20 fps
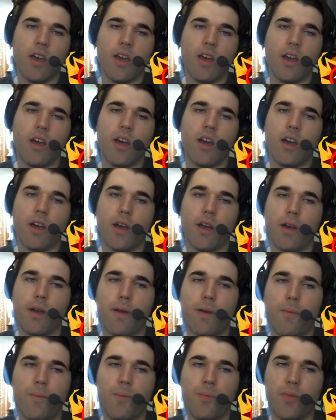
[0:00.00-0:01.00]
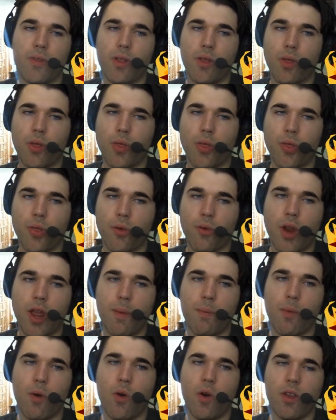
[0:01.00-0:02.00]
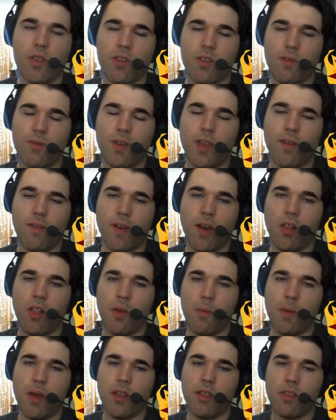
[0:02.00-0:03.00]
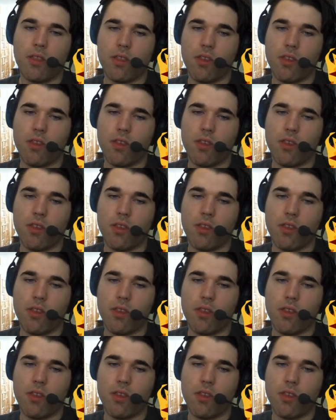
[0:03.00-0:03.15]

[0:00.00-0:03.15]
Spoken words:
points of development.